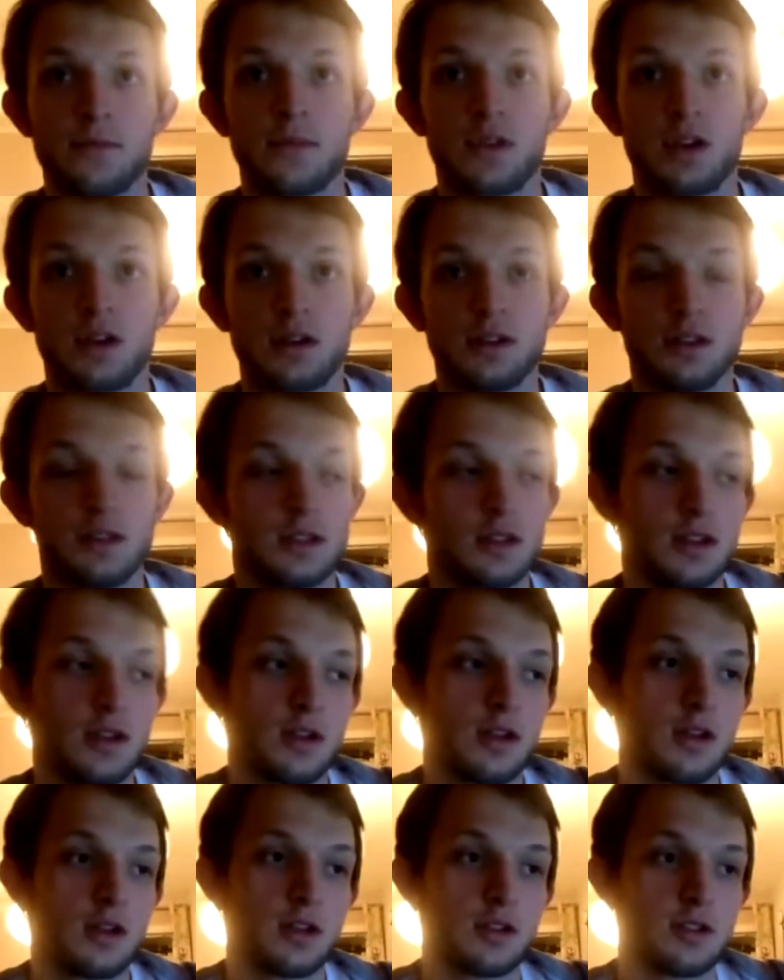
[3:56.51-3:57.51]
because
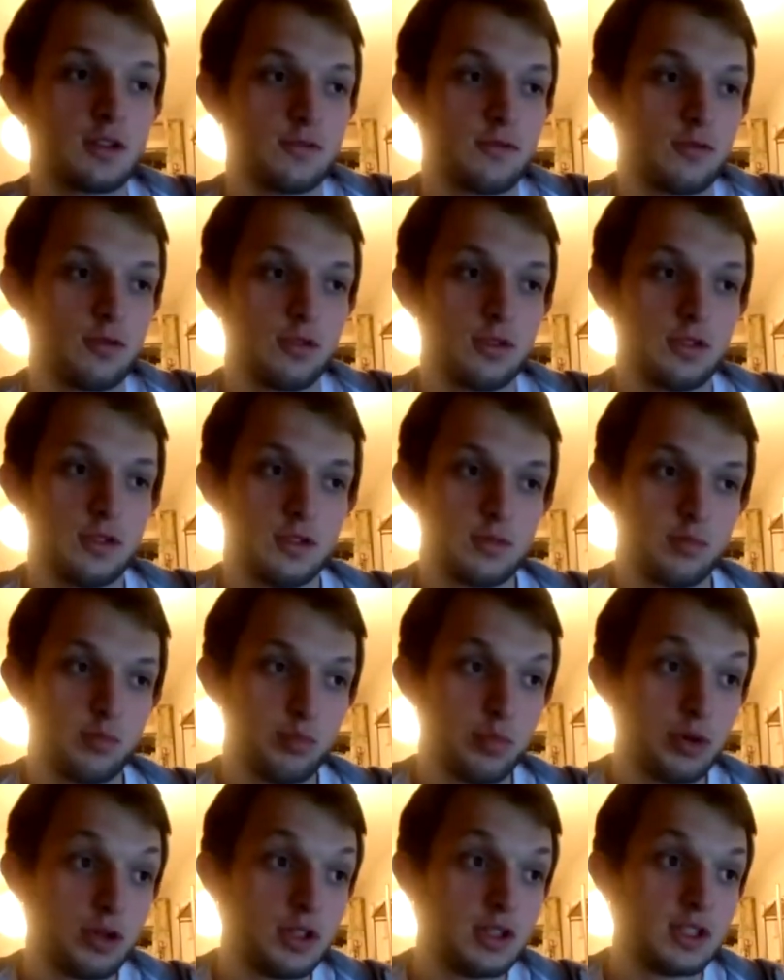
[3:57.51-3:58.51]
of what this
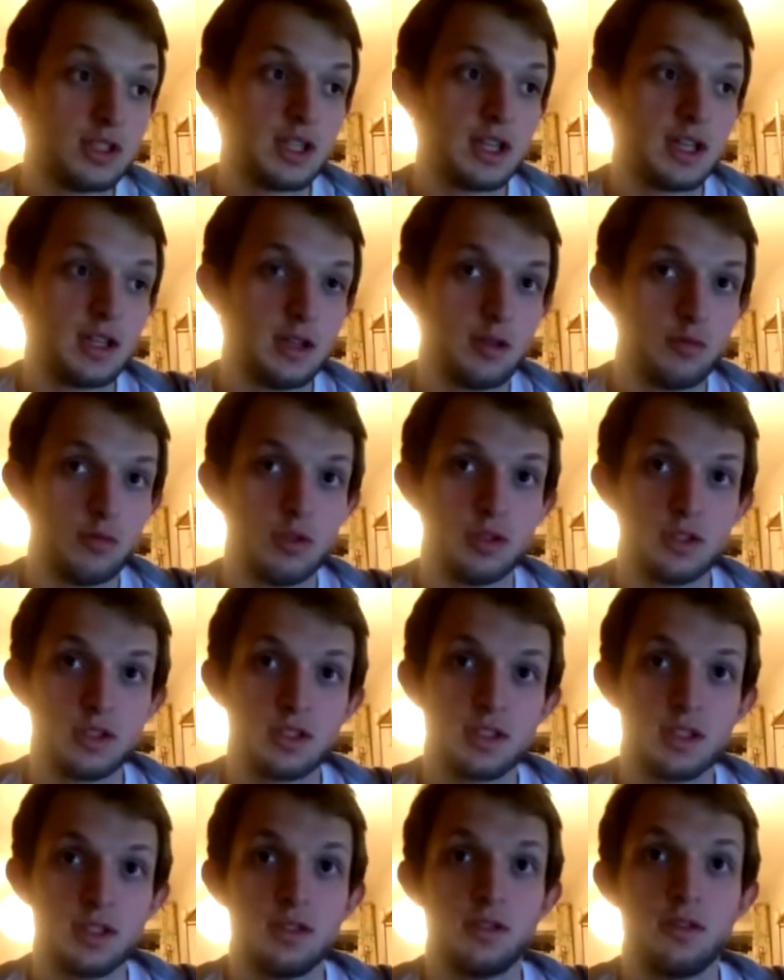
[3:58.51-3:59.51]
Buddhist lady once
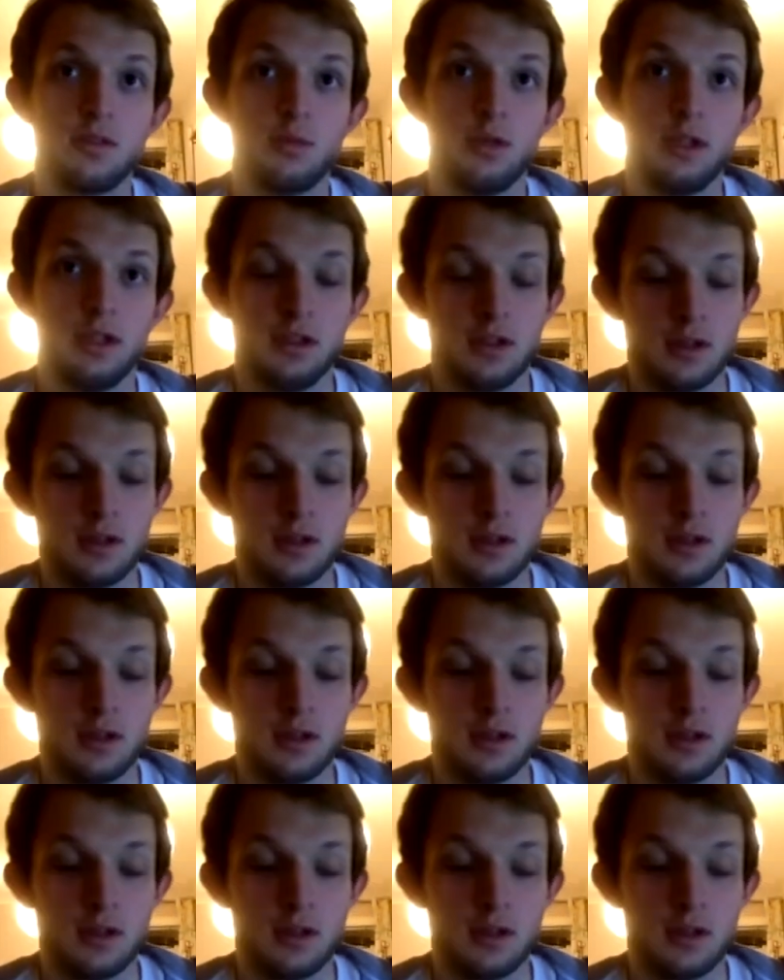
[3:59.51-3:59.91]
said to me.